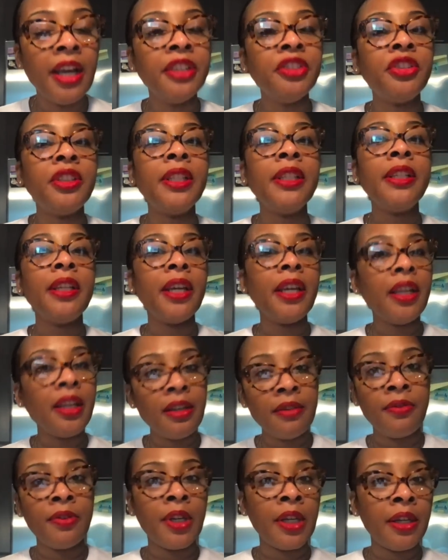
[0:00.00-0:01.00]
She
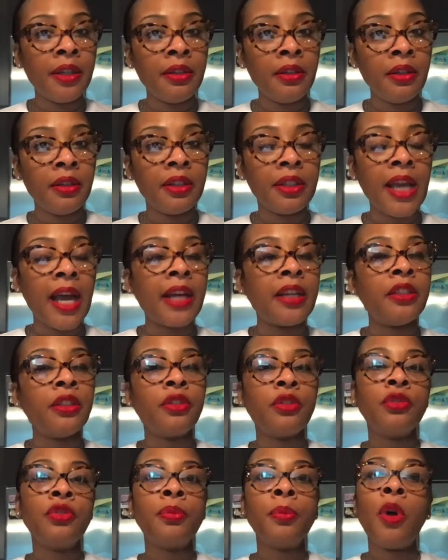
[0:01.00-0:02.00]
even got a
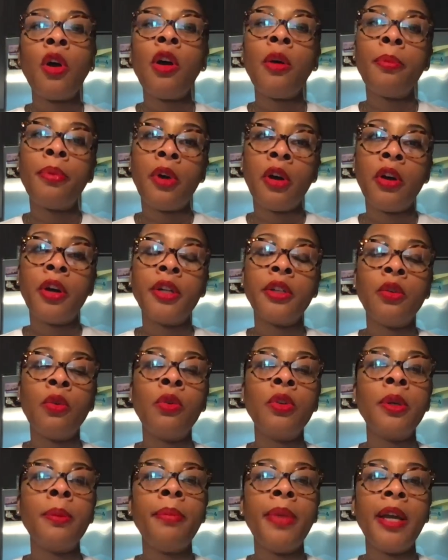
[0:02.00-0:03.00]
little small part
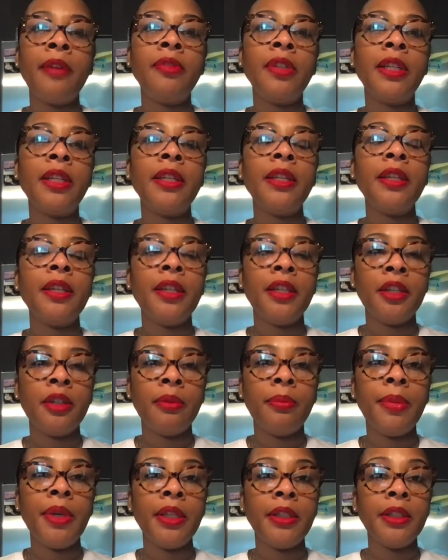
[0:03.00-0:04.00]
on the Beverly
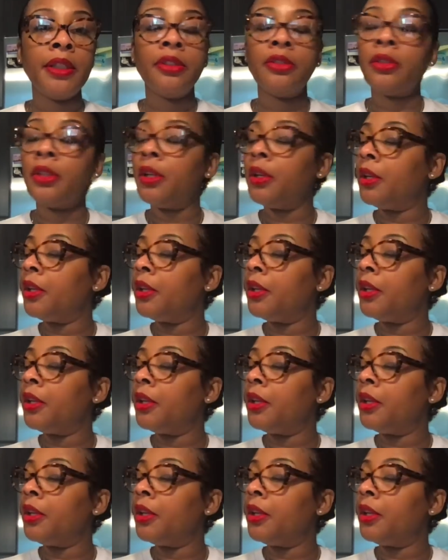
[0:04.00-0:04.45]
Hillbillies.